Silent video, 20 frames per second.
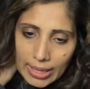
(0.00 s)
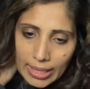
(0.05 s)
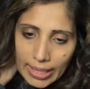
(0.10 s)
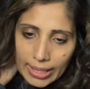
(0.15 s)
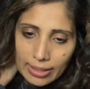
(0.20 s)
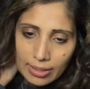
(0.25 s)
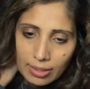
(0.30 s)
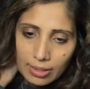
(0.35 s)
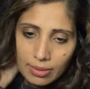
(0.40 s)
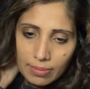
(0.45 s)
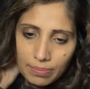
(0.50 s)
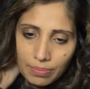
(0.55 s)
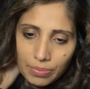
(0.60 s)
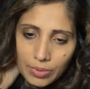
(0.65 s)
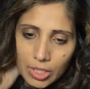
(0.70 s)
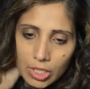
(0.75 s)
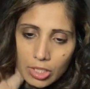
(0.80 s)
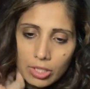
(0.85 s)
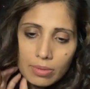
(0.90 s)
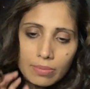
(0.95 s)
like the
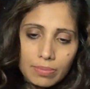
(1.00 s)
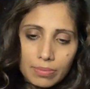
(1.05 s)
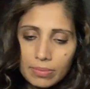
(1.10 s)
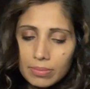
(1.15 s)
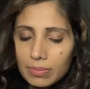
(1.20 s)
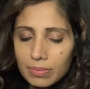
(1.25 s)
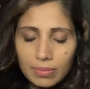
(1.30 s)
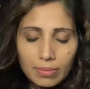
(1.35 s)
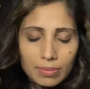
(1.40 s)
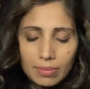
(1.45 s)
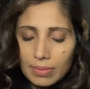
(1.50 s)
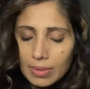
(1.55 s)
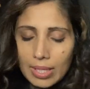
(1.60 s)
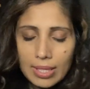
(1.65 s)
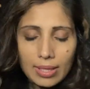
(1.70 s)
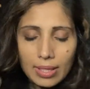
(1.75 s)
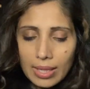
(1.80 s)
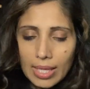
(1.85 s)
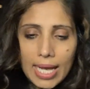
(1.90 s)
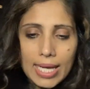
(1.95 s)

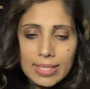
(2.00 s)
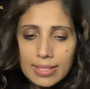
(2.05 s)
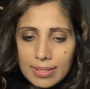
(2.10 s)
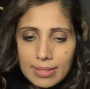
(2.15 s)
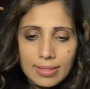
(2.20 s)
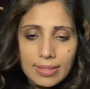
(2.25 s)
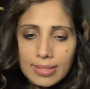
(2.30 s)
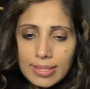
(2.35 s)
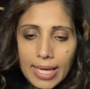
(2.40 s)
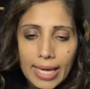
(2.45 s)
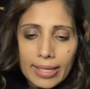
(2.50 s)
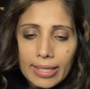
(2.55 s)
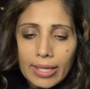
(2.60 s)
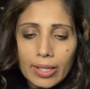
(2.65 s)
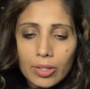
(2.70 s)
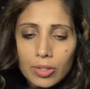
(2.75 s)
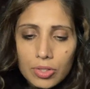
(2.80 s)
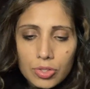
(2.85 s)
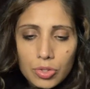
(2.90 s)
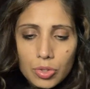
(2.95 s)
in the last
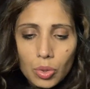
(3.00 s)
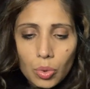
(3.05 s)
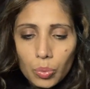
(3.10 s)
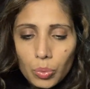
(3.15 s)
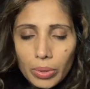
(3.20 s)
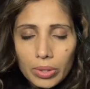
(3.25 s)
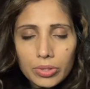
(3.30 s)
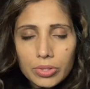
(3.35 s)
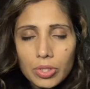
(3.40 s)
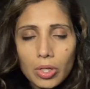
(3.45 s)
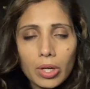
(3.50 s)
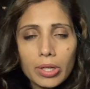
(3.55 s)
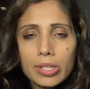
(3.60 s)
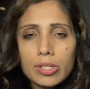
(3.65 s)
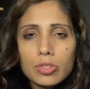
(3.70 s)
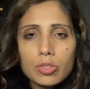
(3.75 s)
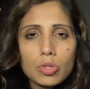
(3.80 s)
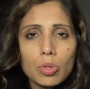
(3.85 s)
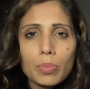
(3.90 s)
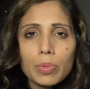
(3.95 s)
decade or so, we were
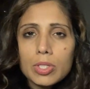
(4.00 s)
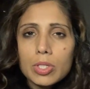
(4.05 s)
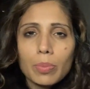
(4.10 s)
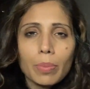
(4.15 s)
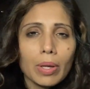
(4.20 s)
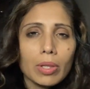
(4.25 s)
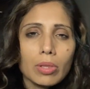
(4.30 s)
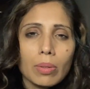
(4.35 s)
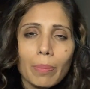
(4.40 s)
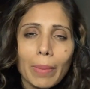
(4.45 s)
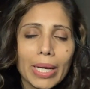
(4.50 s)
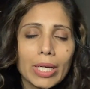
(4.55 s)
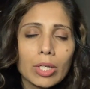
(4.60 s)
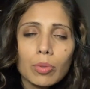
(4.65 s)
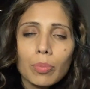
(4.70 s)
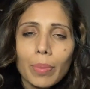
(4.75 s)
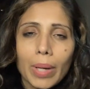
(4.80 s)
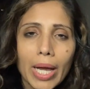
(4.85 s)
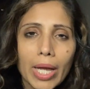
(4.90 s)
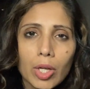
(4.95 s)
talking so much about the
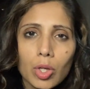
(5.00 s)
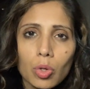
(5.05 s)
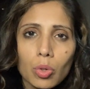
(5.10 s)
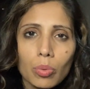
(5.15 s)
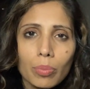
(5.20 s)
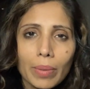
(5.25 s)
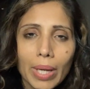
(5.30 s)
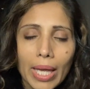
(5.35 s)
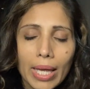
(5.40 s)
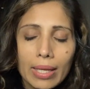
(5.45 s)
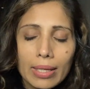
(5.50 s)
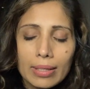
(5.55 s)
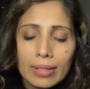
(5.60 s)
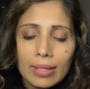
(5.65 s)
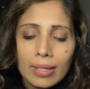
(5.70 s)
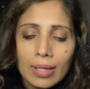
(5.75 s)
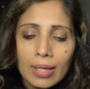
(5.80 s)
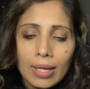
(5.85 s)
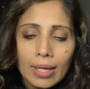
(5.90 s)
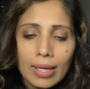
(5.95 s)
microbiome and
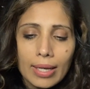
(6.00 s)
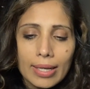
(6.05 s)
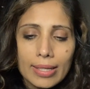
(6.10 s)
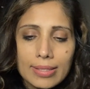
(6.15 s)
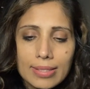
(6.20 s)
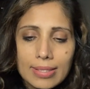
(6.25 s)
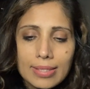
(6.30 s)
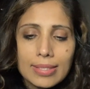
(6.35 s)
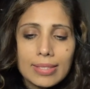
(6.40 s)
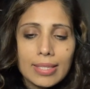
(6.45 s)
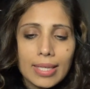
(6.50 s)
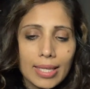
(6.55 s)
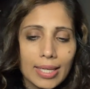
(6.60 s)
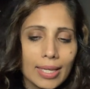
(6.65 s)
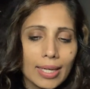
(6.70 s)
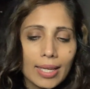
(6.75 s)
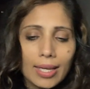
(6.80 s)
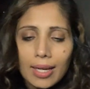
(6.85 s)
its skin,